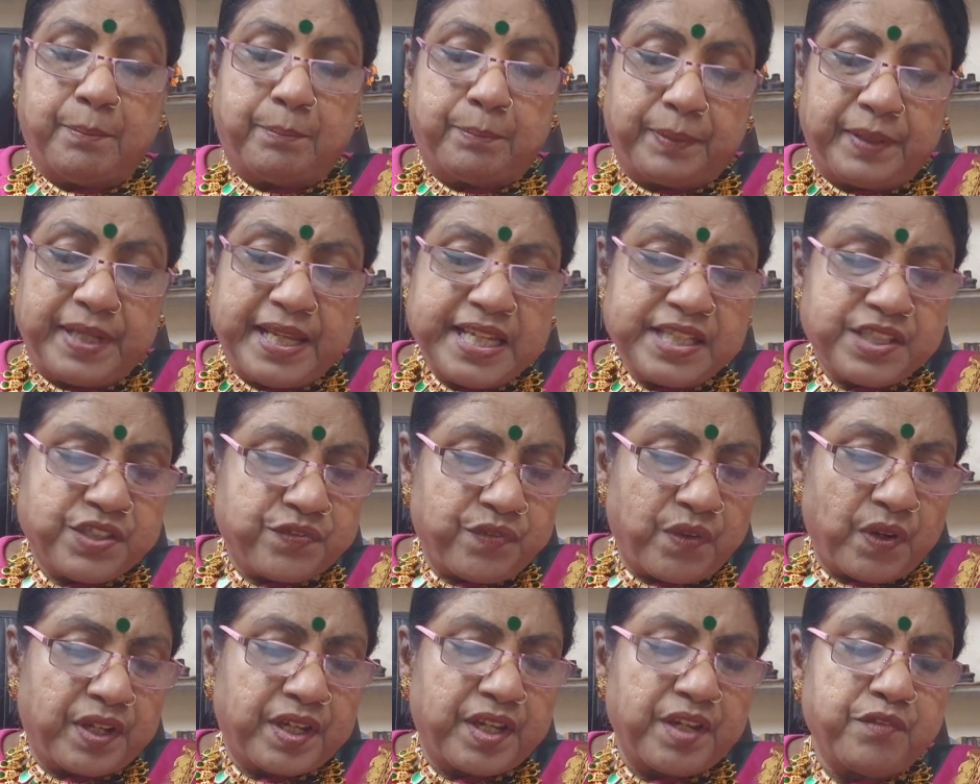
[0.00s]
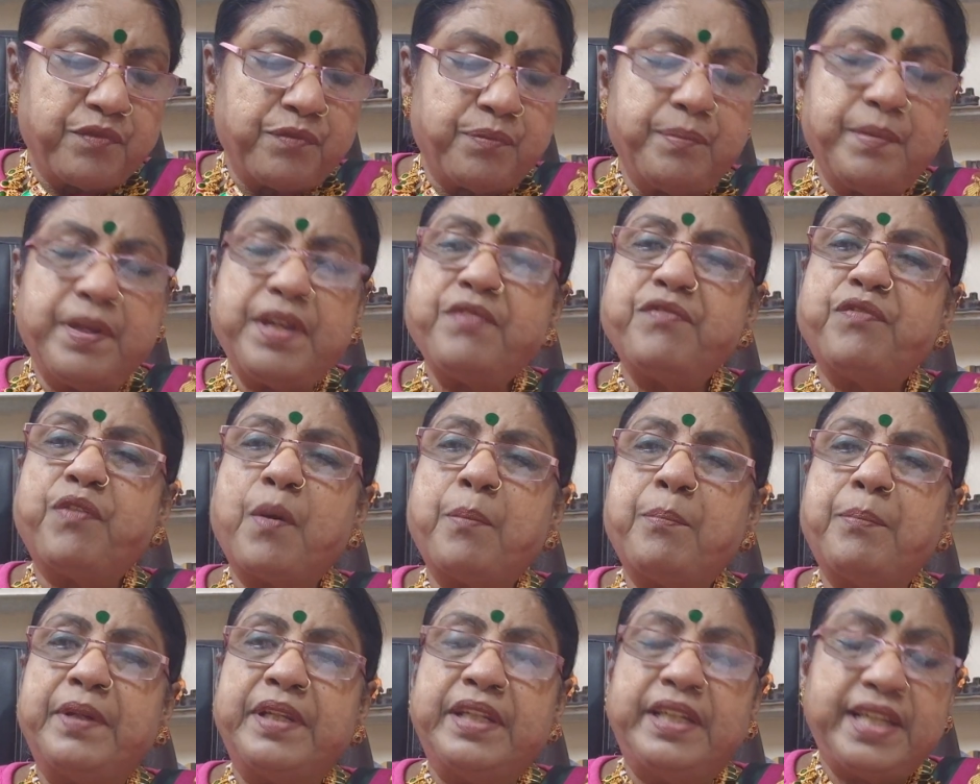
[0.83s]
Please forgive me for
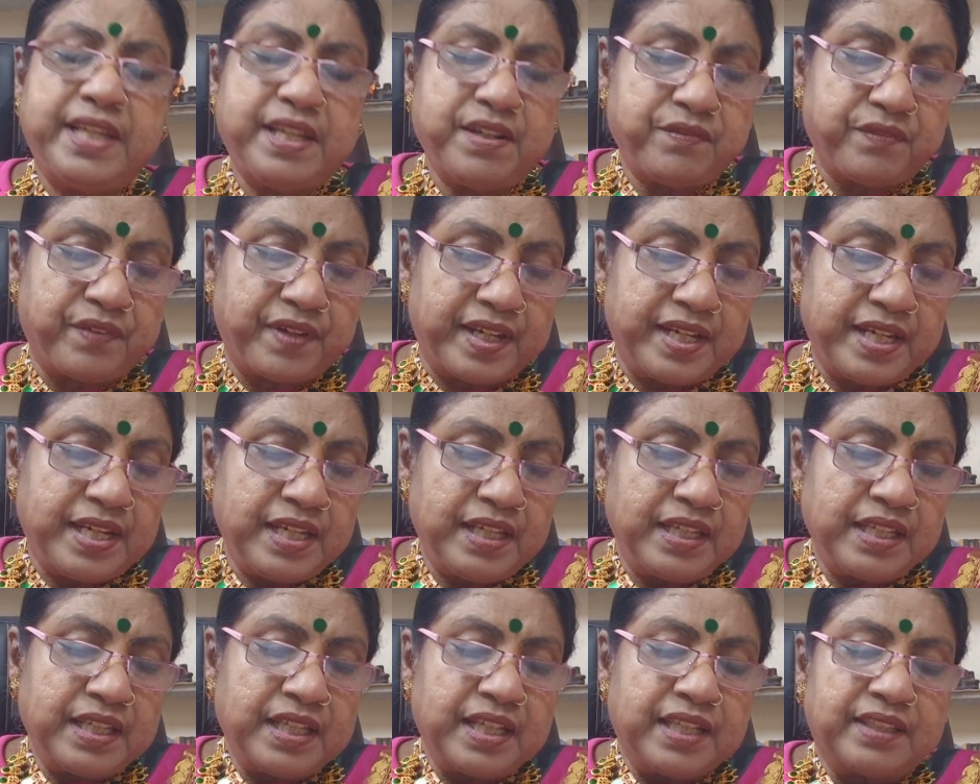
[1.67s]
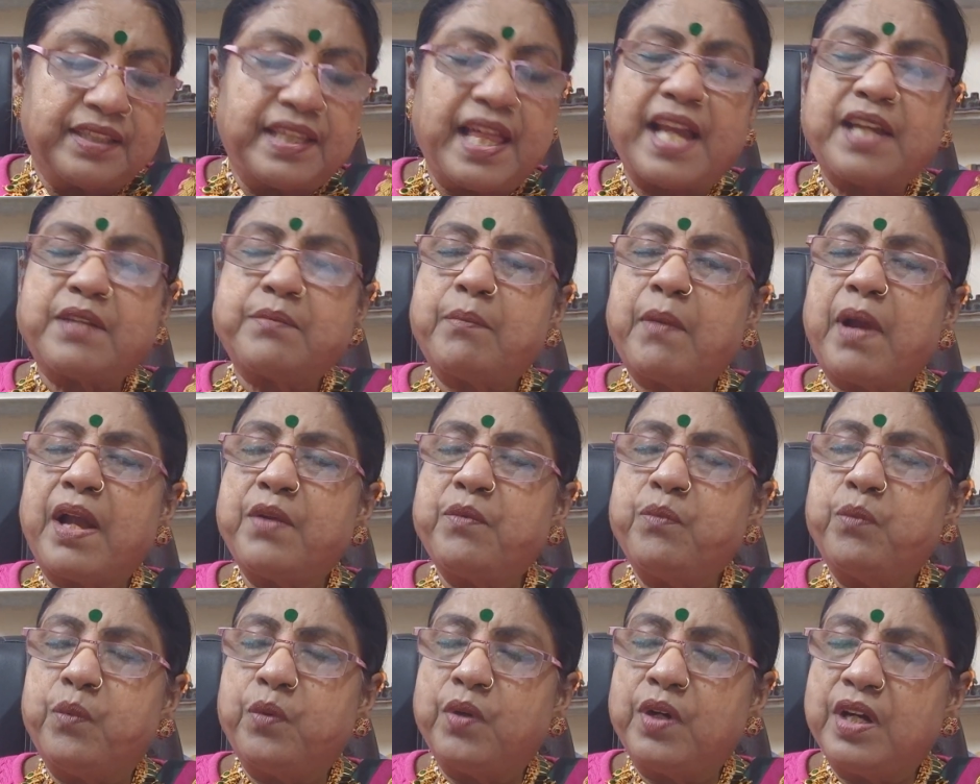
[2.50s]
believing that my
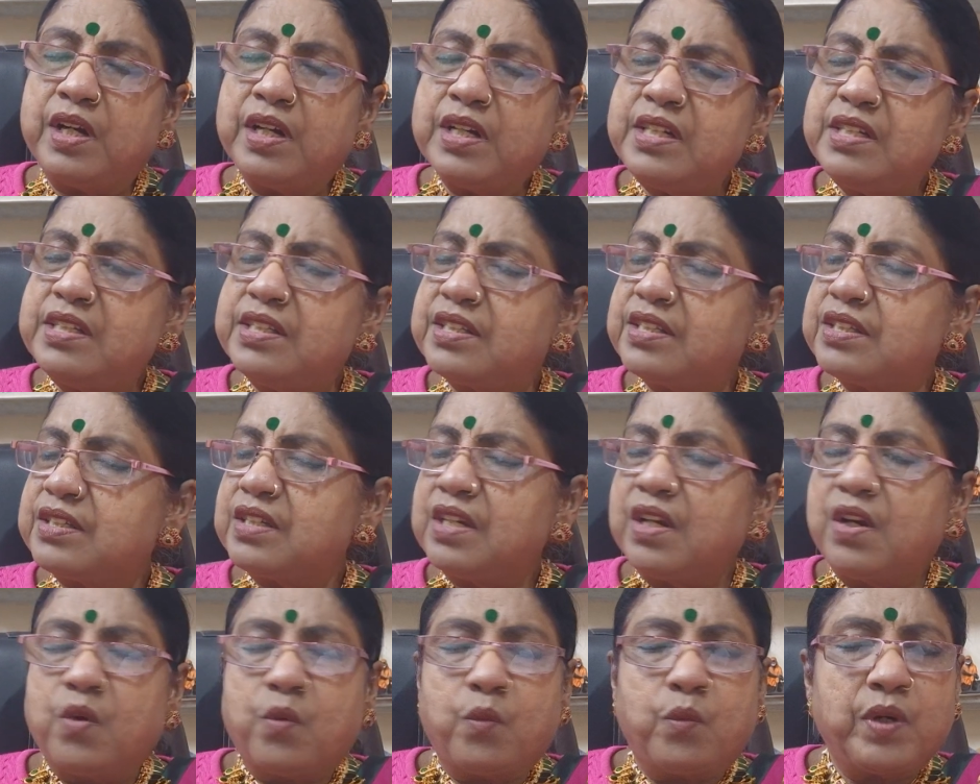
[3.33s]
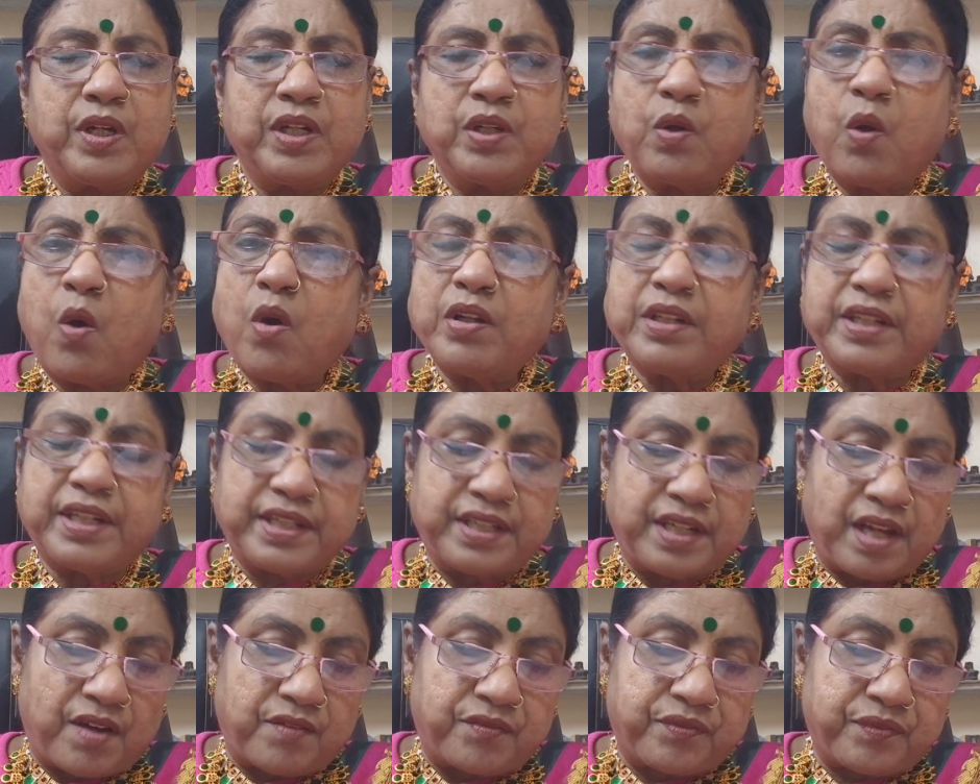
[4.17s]
words were not
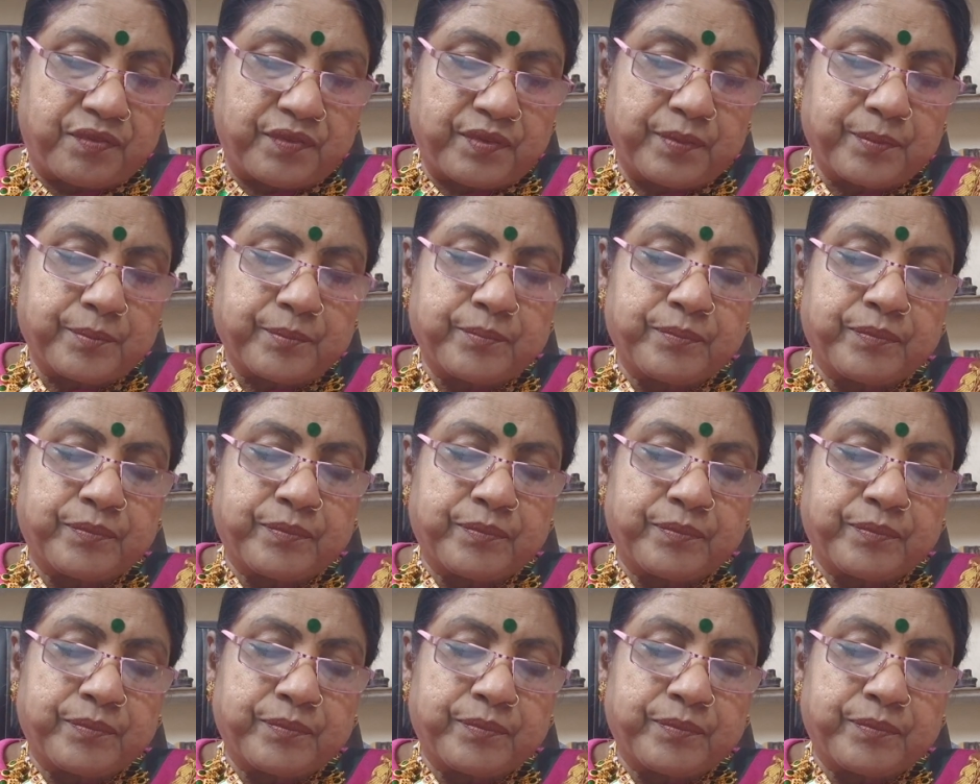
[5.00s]
enough.